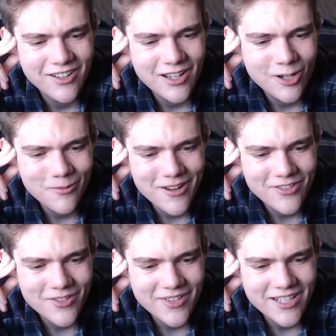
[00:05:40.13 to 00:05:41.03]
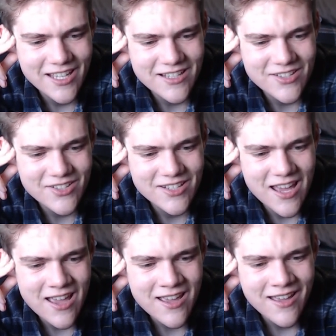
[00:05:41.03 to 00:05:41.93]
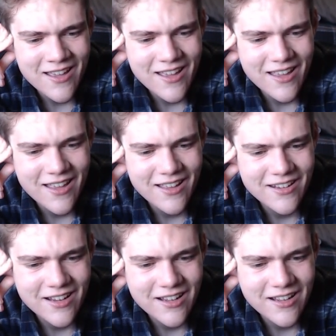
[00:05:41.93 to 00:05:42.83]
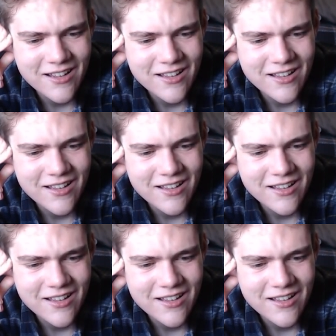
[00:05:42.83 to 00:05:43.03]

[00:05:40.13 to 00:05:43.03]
I hope everybody has a good day, and. Uh,